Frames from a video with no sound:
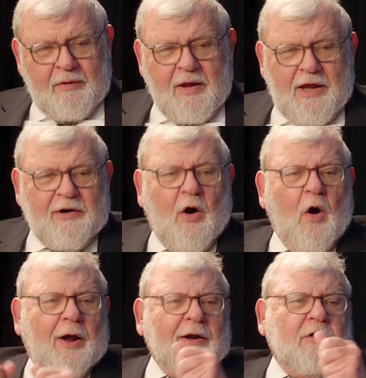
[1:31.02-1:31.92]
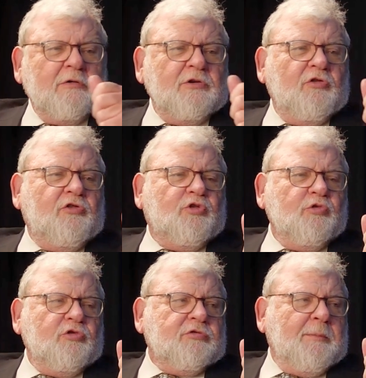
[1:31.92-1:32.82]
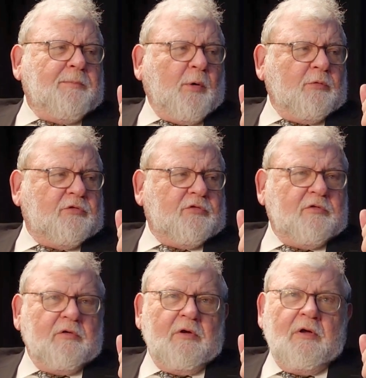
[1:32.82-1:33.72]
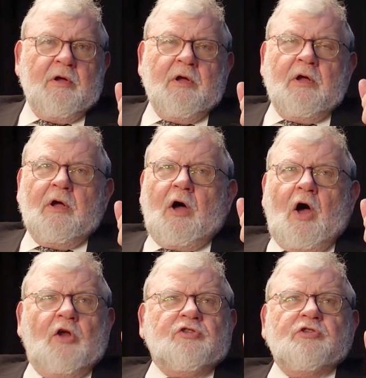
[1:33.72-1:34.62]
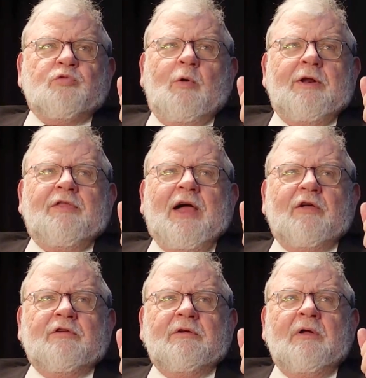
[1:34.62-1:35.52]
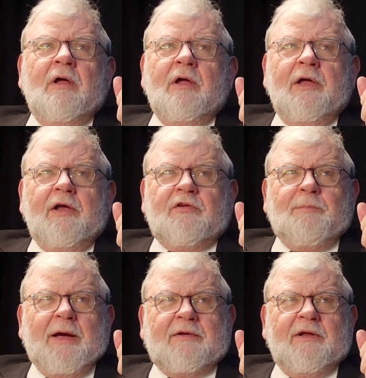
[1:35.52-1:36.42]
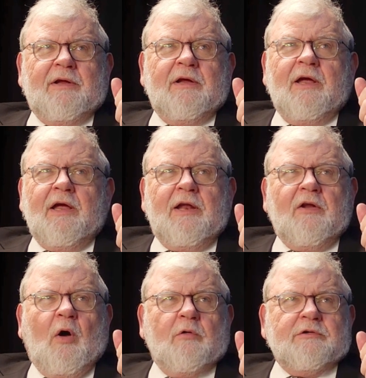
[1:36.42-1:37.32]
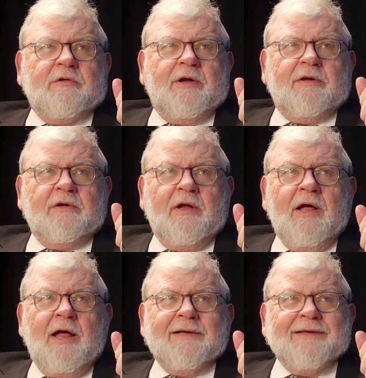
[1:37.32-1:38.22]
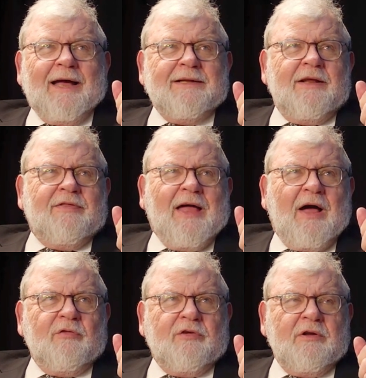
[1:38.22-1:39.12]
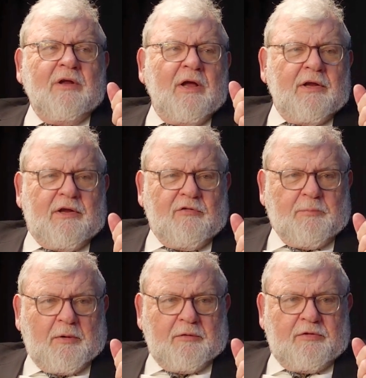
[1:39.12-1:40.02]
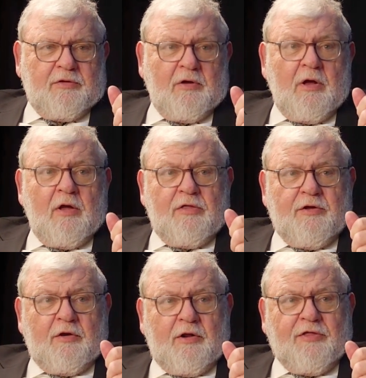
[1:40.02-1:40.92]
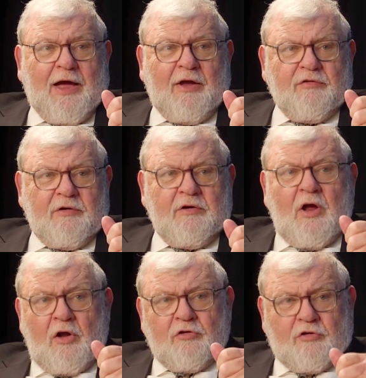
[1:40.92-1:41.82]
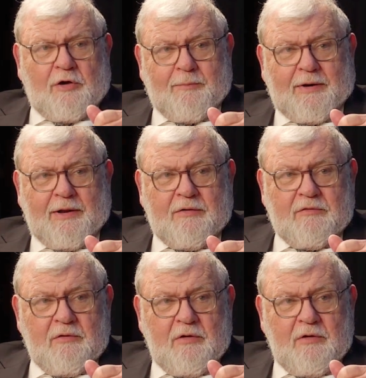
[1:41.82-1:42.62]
An article in the Jerusalem Post. 120,000 expecting in the Holy Land. 90,000 give birth. 30,000 terminate.